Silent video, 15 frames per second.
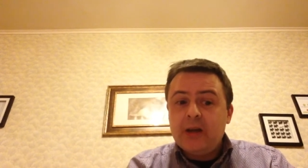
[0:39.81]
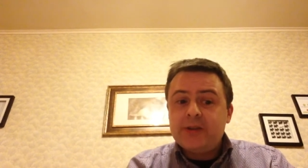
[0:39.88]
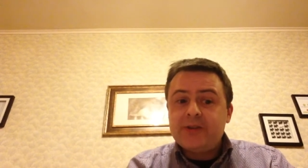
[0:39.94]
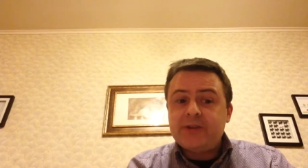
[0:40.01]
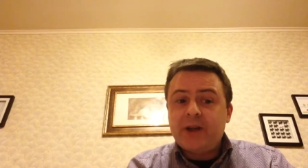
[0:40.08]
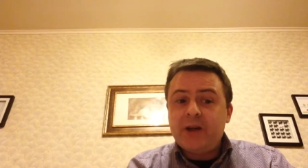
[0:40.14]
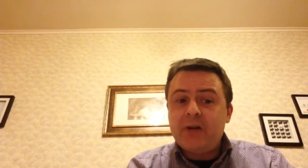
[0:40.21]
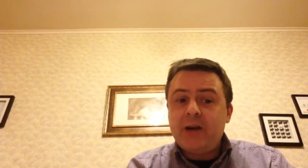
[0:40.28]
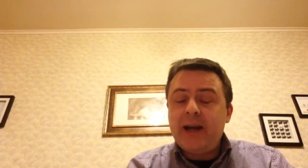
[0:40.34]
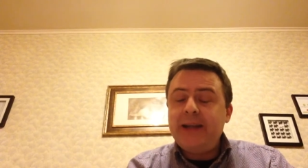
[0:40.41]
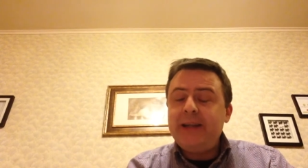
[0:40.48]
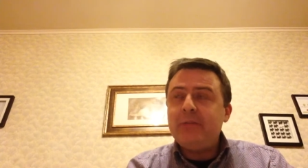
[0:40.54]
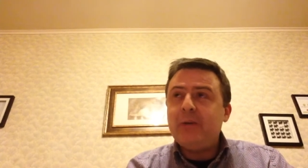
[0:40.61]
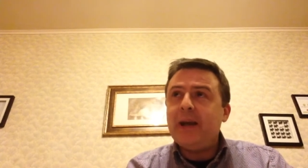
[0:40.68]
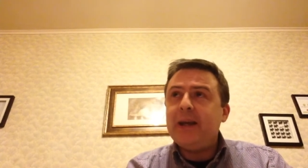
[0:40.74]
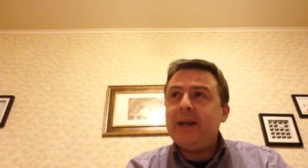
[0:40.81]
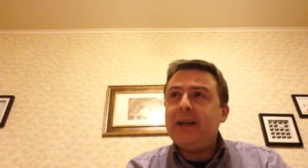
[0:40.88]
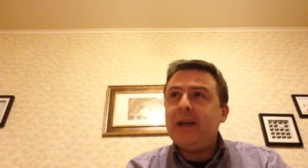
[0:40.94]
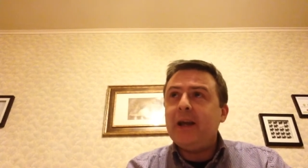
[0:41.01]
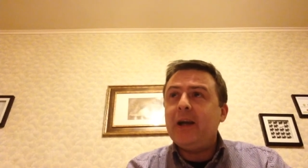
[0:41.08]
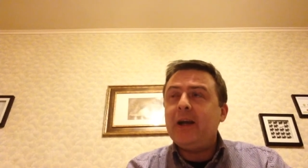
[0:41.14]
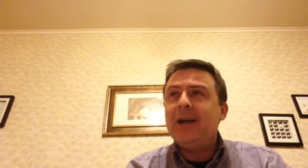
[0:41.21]
So
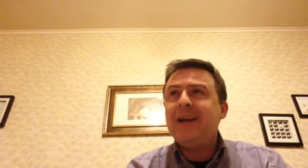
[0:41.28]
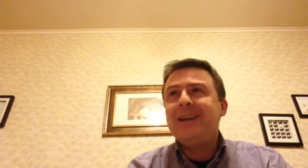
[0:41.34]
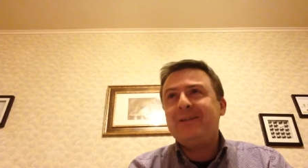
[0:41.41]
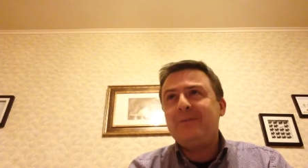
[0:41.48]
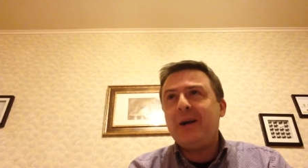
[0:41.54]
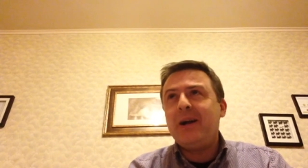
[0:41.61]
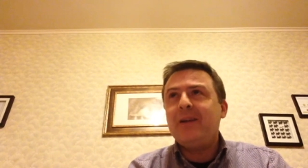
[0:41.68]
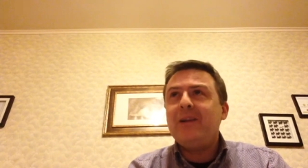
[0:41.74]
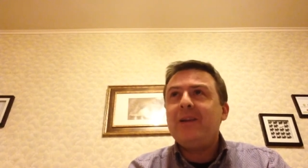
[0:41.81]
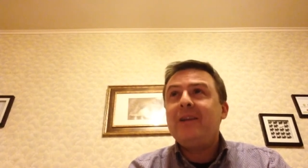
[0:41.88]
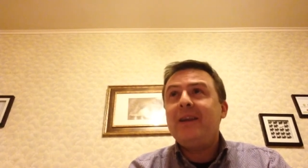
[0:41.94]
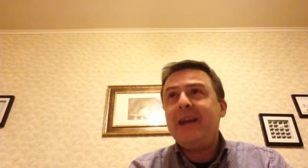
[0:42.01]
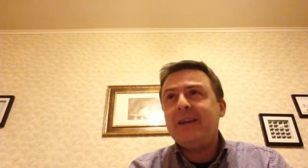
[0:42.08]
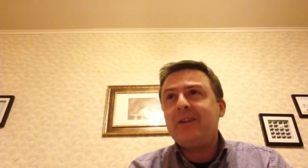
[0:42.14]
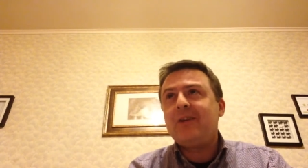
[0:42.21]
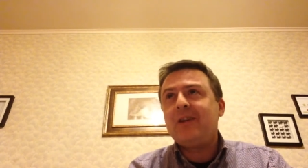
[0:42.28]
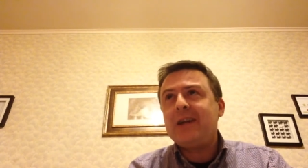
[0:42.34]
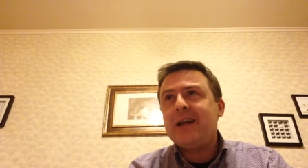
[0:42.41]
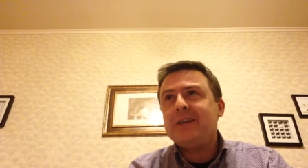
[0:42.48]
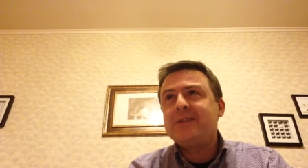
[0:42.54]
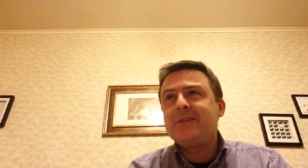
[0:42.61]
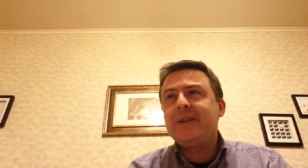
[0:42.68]
anyway, it got
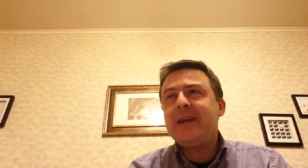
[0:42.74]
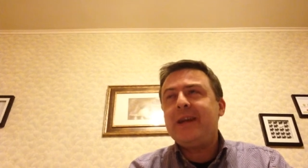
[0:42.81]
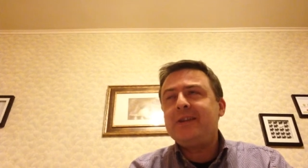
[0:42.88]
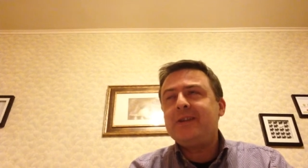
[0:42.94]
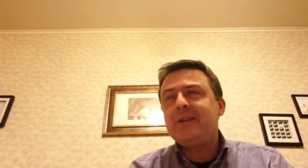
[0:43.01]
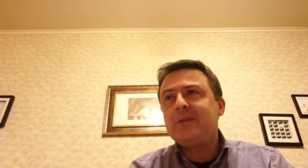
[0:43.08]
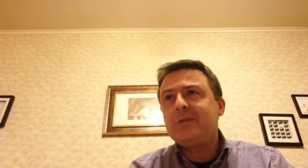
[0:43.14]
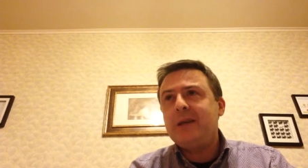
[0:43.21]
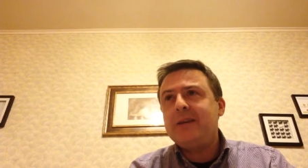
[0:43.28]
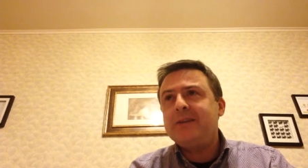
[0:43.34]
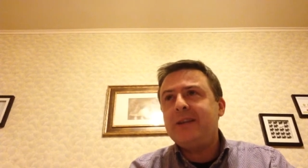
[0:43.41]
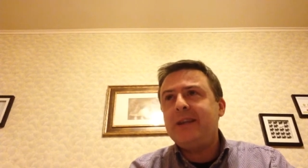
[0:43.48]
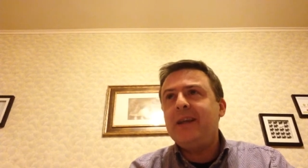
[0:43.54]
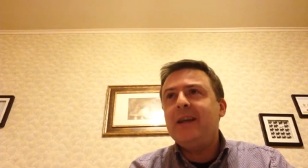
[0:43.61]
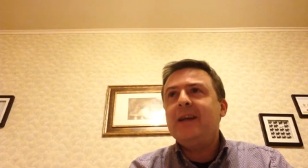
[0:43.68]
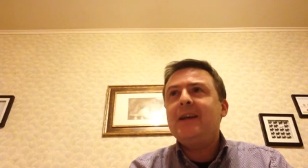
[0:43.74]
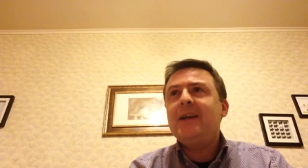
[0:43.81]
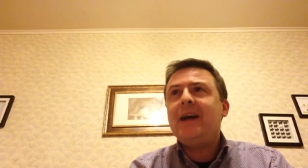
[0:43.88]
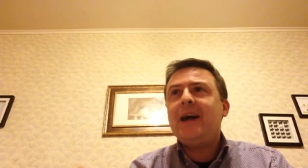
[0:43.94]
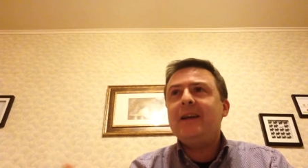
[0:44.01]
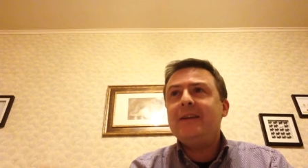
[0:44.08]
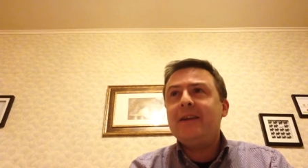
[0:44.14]
cancelled, the HL-20,
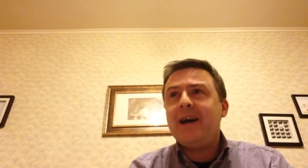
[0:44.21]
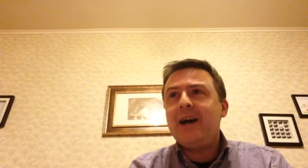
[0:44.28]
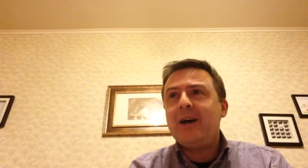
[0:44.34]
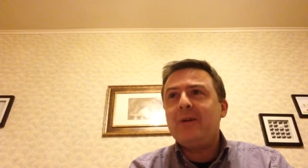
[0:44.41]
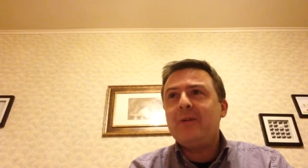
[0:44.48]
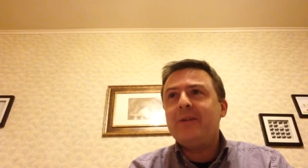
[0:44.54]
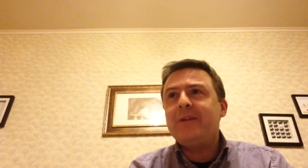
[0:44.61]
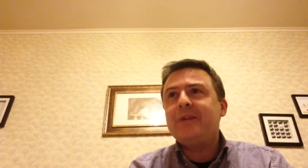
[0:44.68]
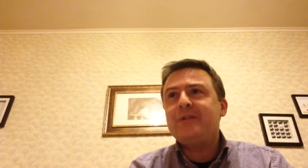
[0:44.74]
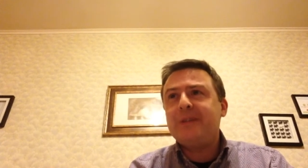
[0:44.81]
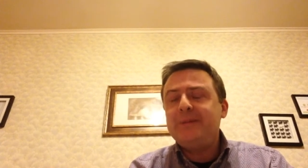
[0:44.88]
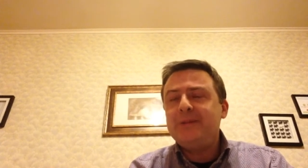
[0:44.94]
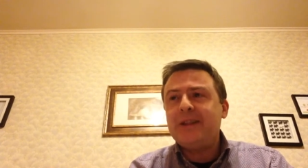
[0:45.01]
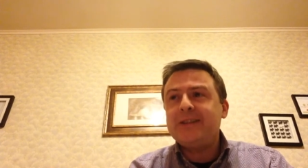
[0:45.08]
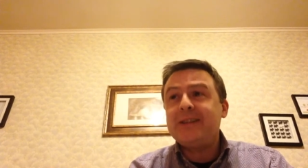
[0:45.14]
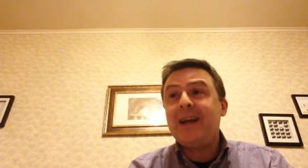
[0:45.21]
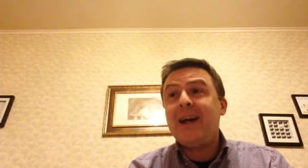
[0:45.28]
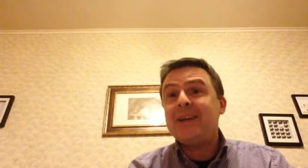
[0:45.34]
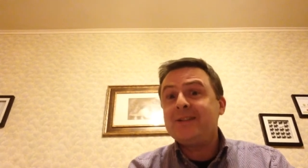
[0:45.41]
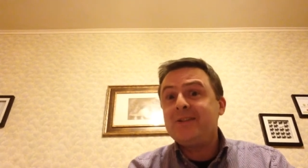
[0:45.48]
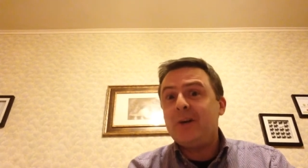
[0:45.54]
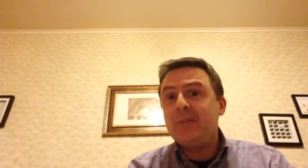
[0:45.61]
and now the Dream Chaser
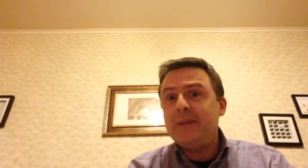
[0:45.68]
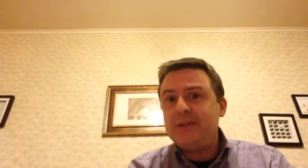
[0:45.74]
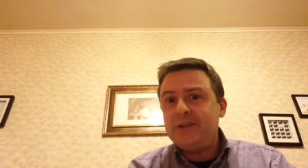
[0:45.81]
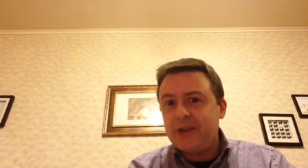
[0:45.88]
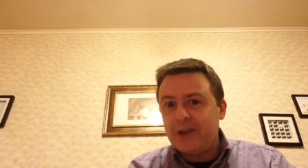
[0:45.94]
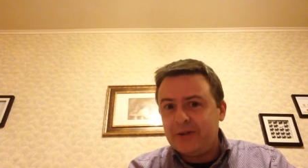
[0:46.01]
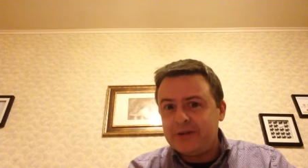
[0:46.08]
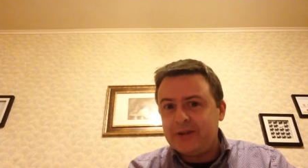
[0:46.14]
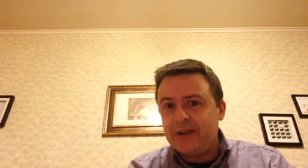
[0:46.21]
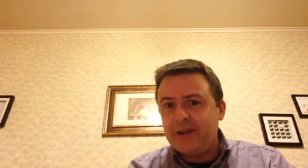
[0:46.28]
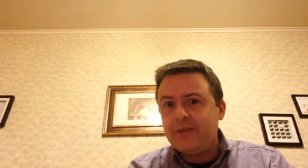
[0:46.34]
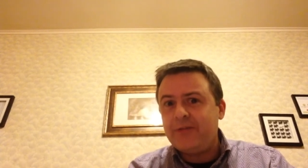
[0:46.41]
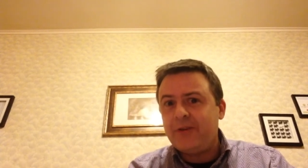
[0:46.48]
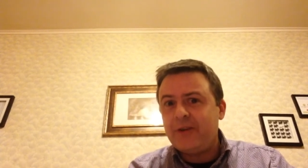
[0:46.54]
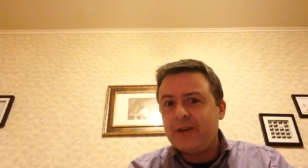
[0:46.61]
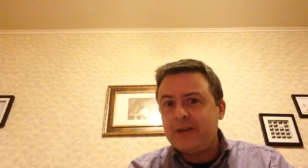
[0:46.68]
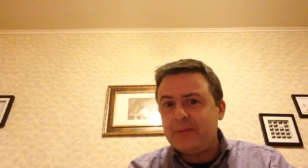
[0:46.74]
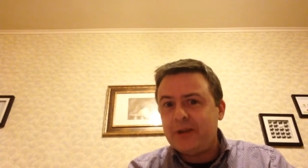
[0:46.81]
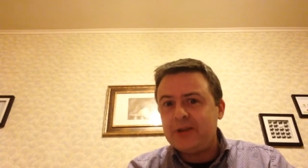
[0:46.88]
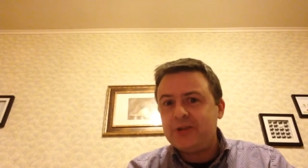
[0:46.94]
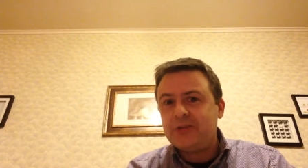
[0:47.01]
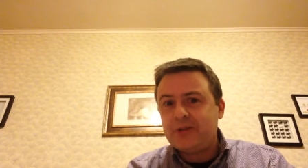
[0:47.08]
has not been chosen for the
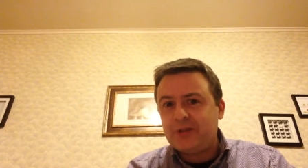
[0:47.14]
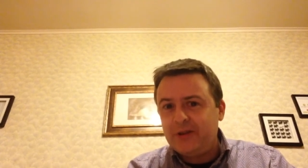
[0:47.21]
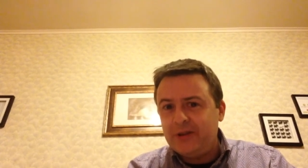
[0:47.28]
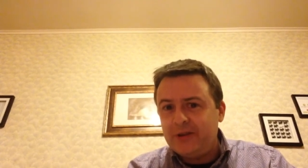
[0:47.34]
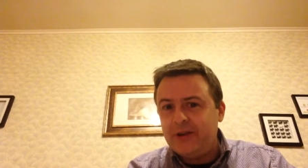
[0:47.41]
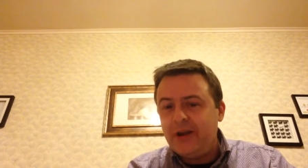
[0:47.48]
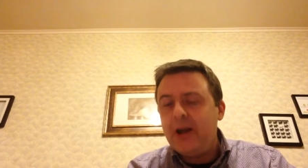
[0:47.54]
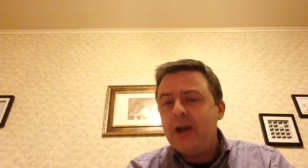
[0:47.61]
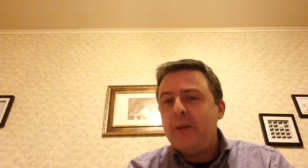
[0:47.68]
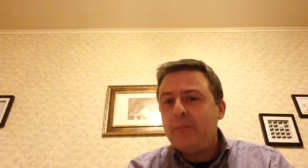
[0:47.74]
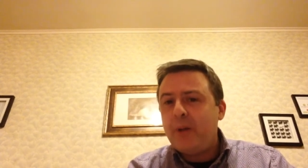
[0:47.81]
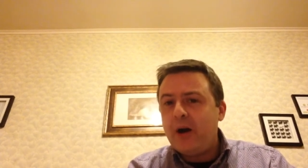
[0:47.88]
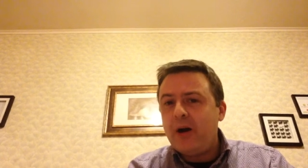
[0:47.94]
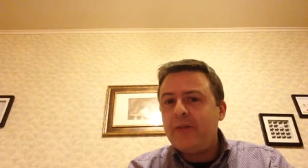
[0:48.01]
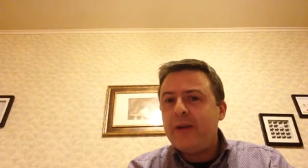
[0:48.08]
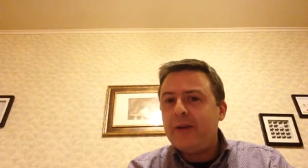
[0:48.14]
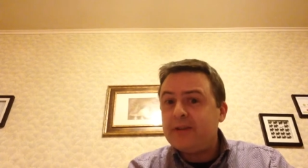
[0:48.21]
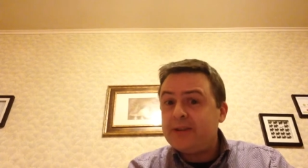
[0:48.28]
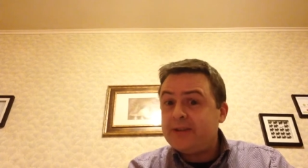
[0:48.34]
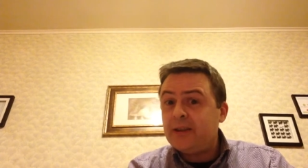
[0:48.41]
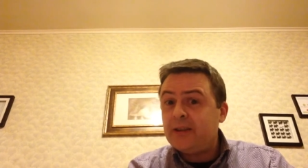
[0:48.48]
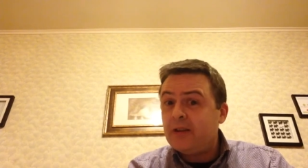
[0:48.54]
commercial crew, but there are
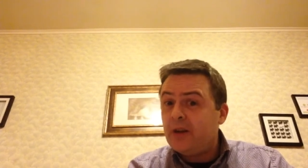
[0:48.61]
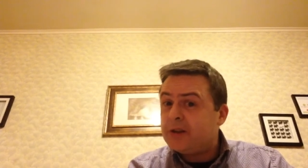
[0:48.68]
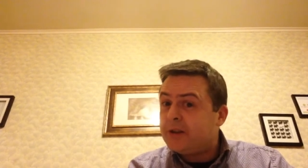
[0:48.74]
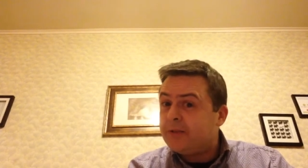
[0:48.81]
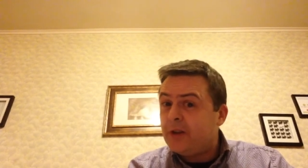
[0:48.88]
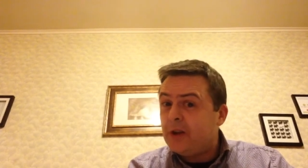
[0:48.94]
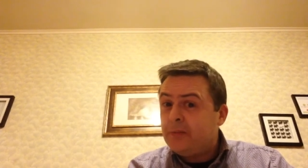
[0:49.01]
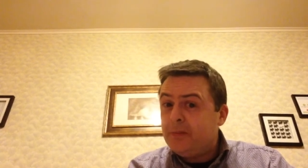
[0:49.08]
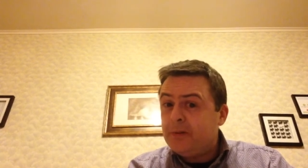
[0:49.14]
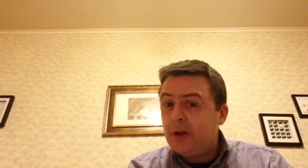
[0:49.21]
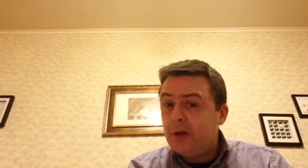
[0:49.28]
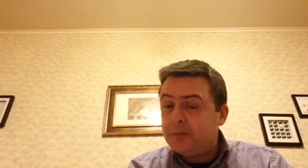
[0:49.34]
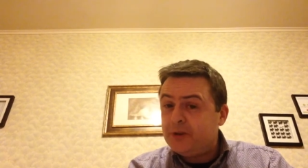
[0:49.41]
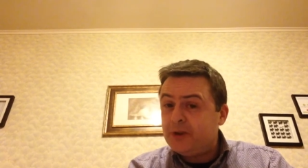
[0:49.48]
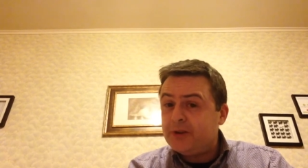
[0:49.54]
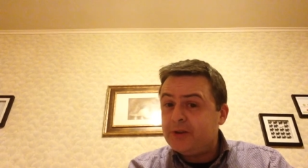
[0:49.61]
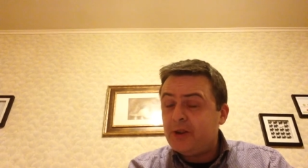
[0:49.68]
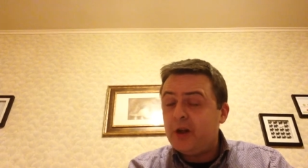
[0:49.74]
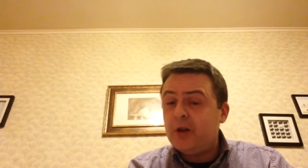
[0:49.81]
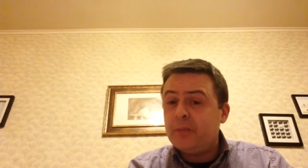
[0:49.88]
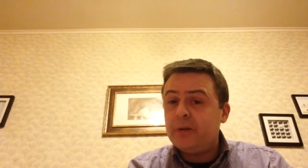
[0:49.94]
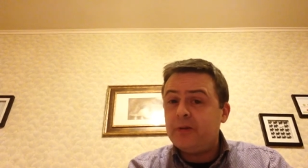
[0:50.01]
still lots of options
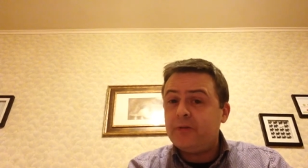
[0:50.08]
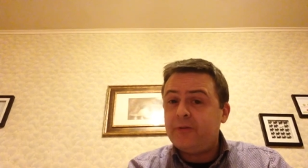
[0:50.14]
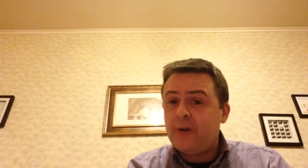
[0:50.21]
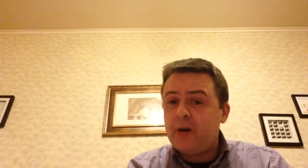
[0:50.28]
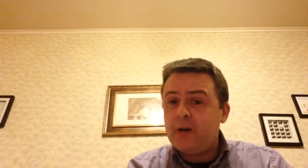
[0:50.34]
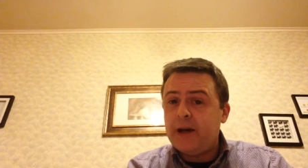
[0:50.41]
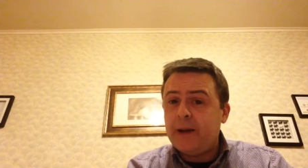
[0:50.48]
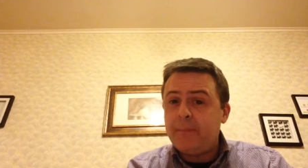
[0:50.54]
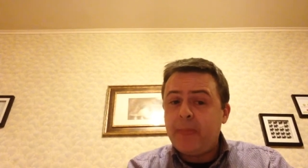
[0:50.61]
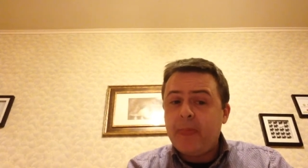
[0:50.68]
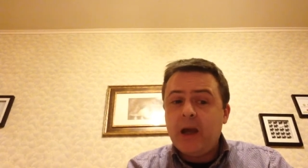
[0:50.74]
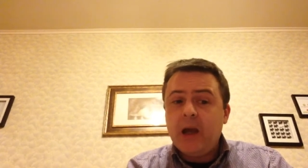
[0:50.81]
open for it.